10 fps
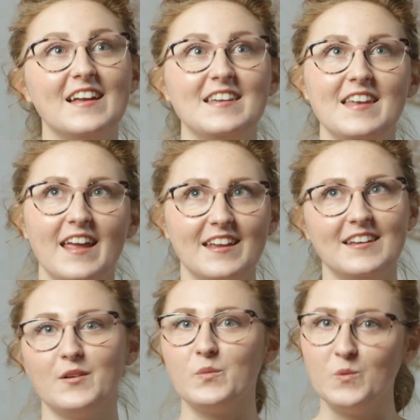knit
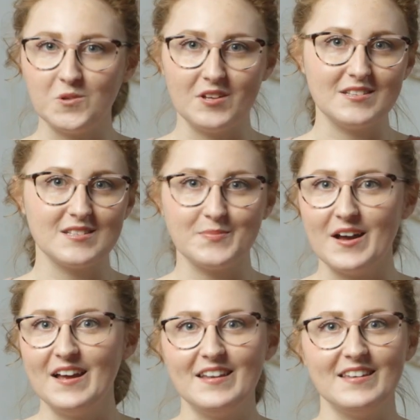in a woolen
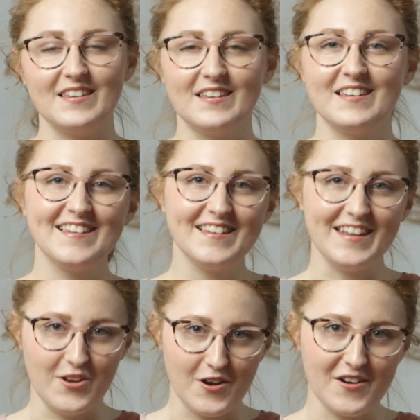spun
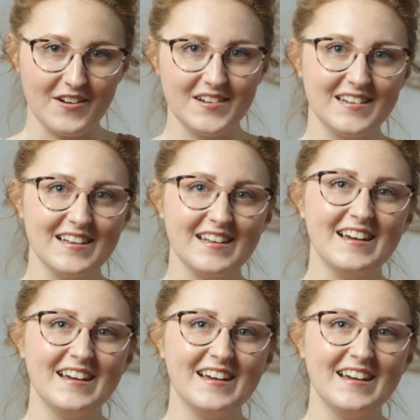yarn.